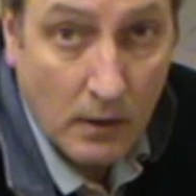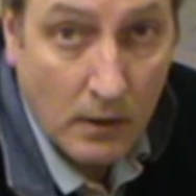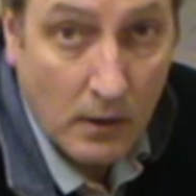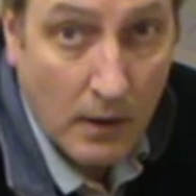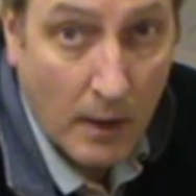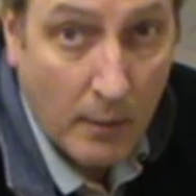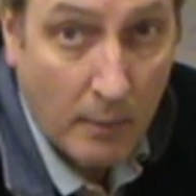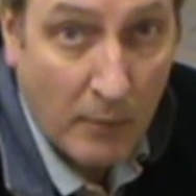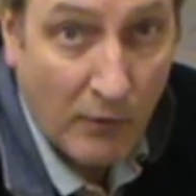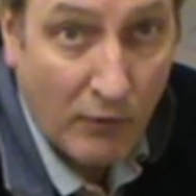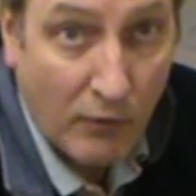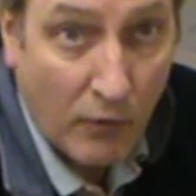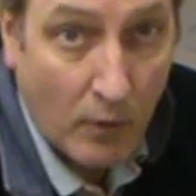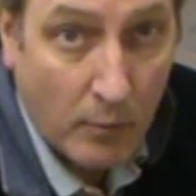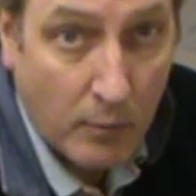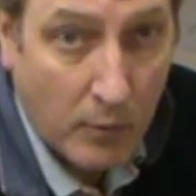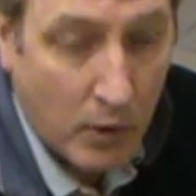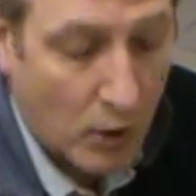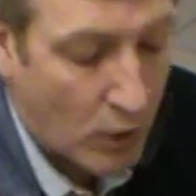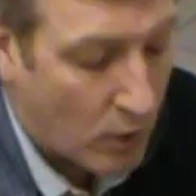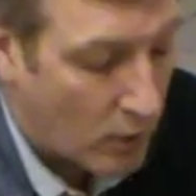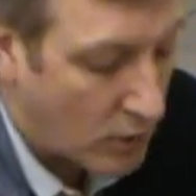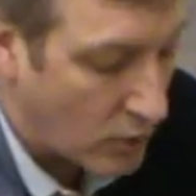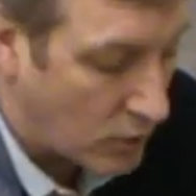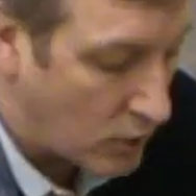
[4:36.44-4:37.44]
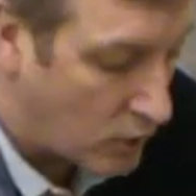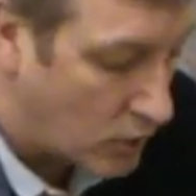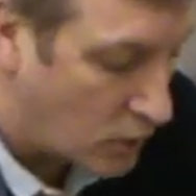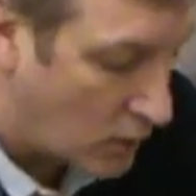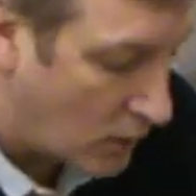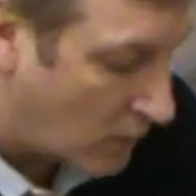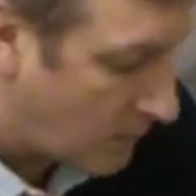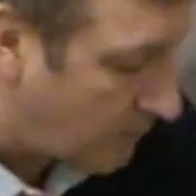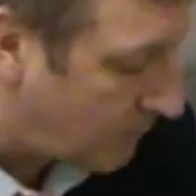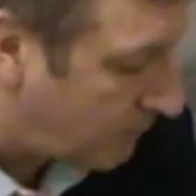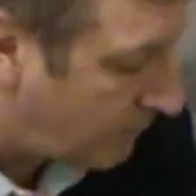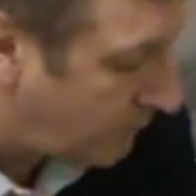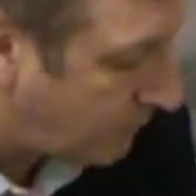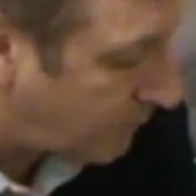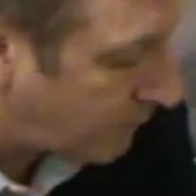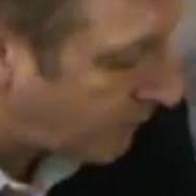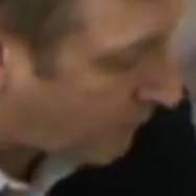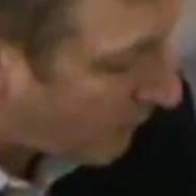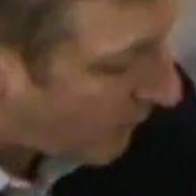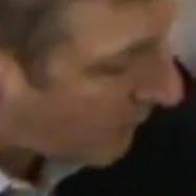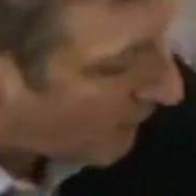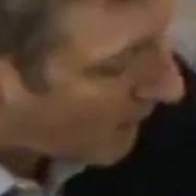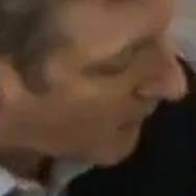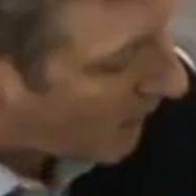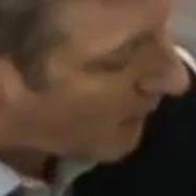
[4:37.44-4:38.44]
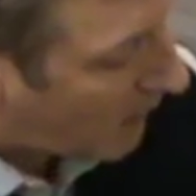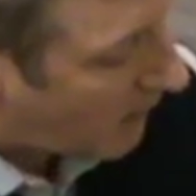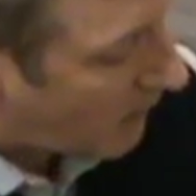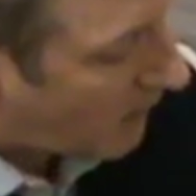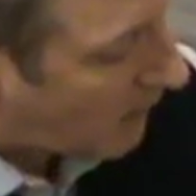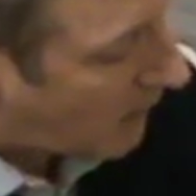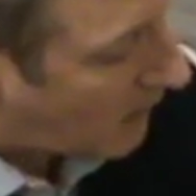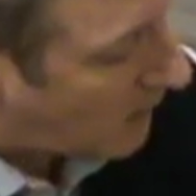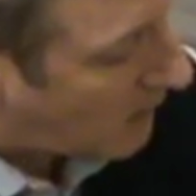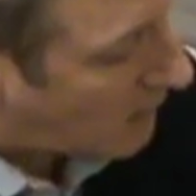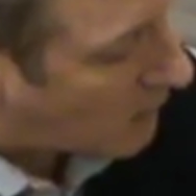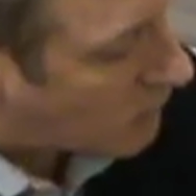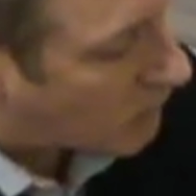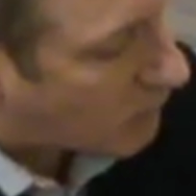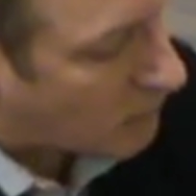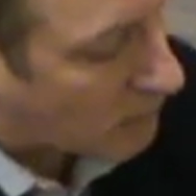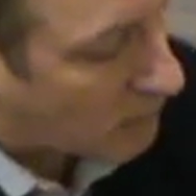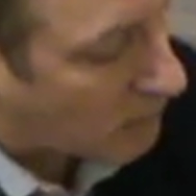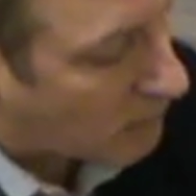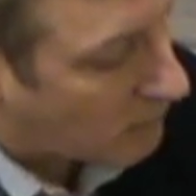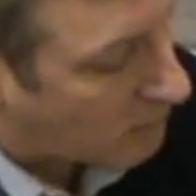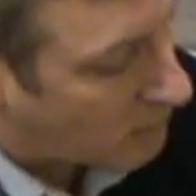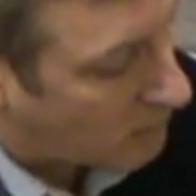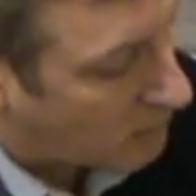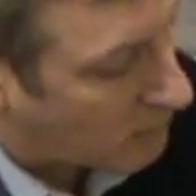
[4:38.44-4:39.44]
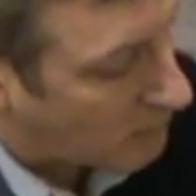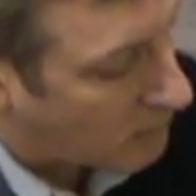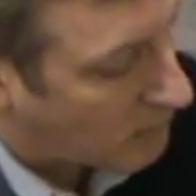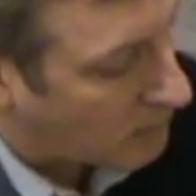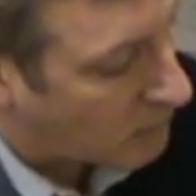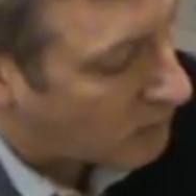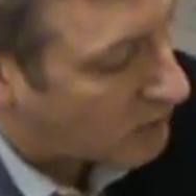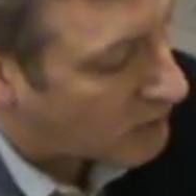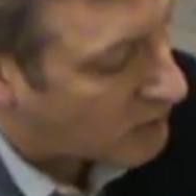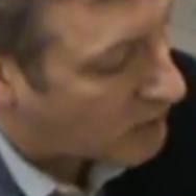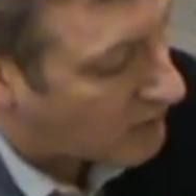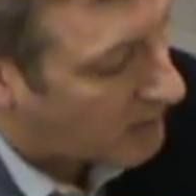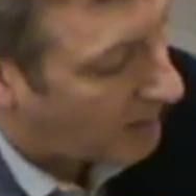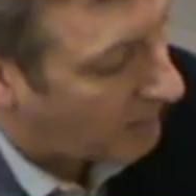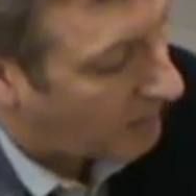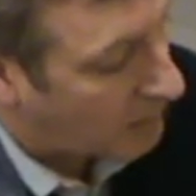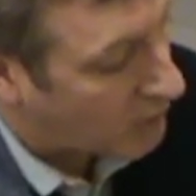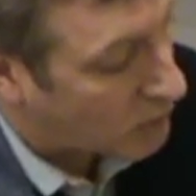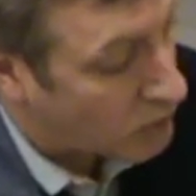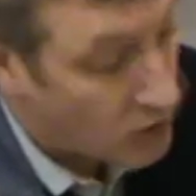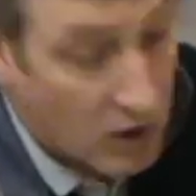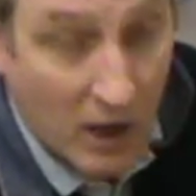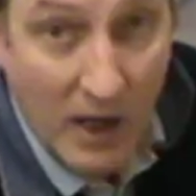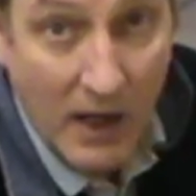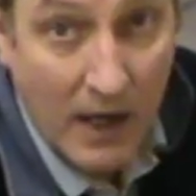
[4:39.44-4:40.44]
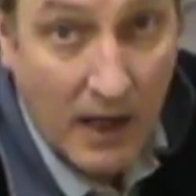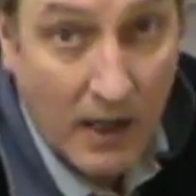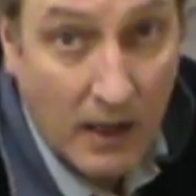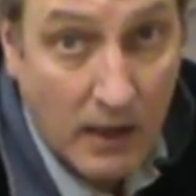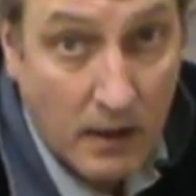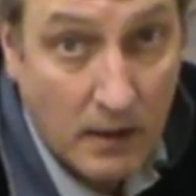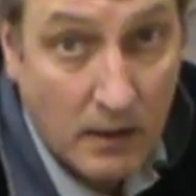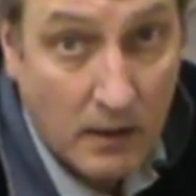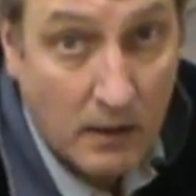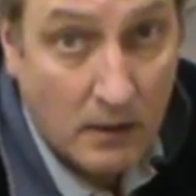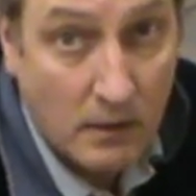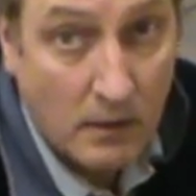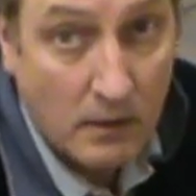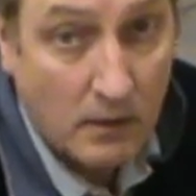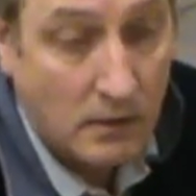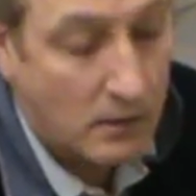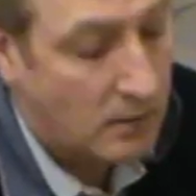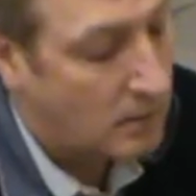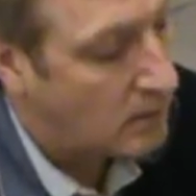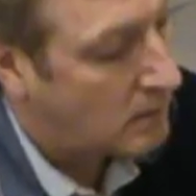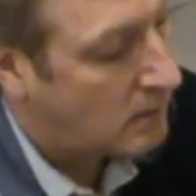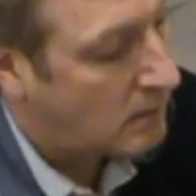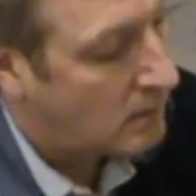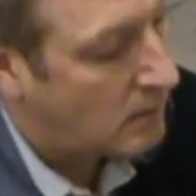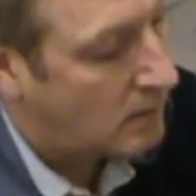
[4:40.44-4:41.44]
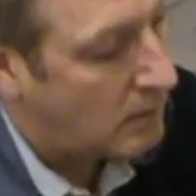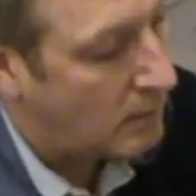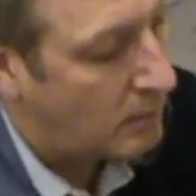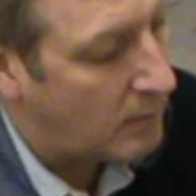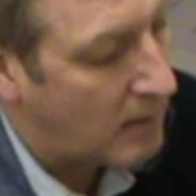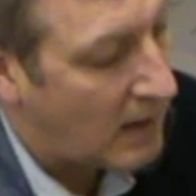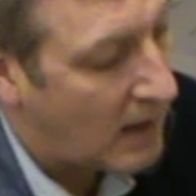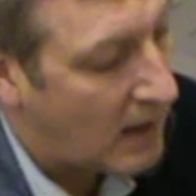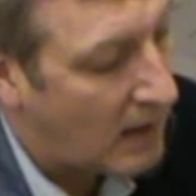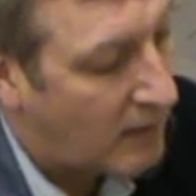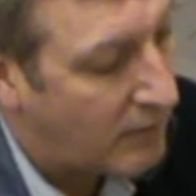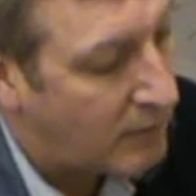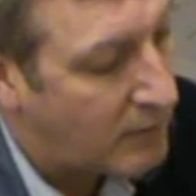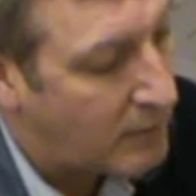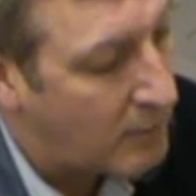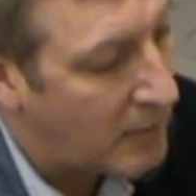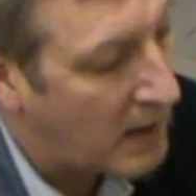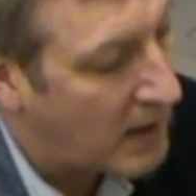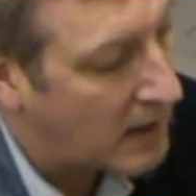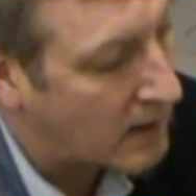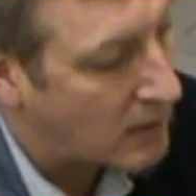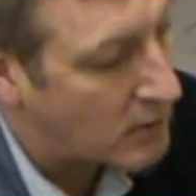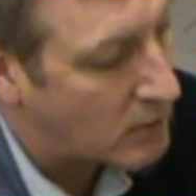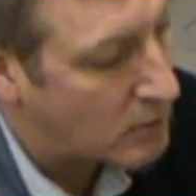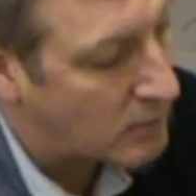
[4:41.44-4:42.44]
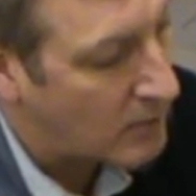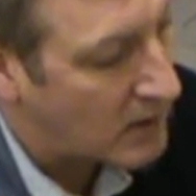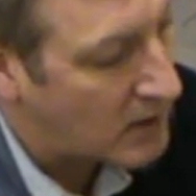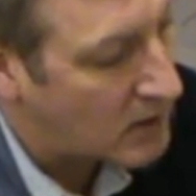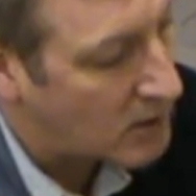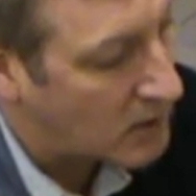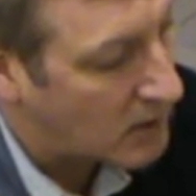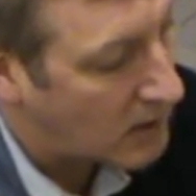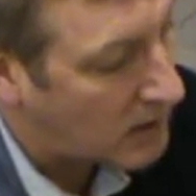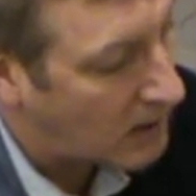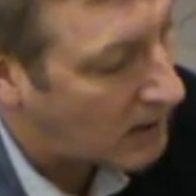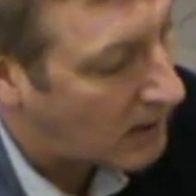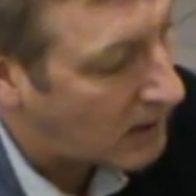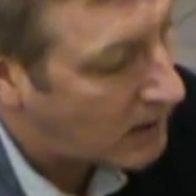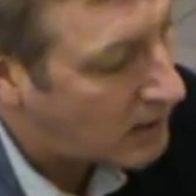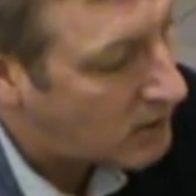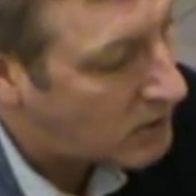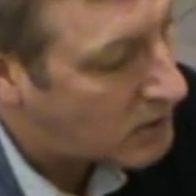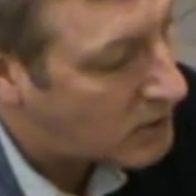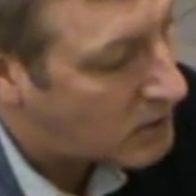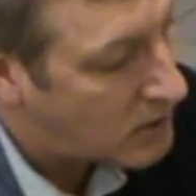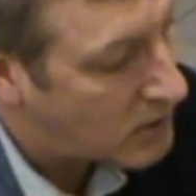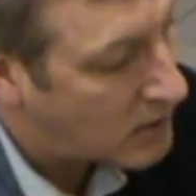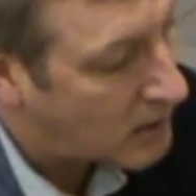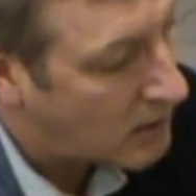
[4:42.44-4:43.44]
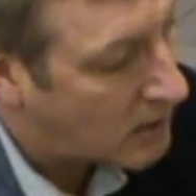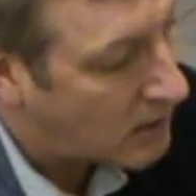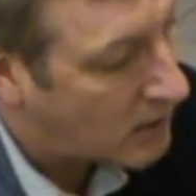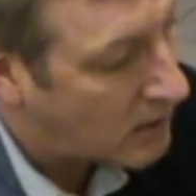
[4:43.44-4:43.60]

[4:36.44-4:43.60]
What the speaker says: coming from the orange. So I'll just double check. We have the micro switch engaged.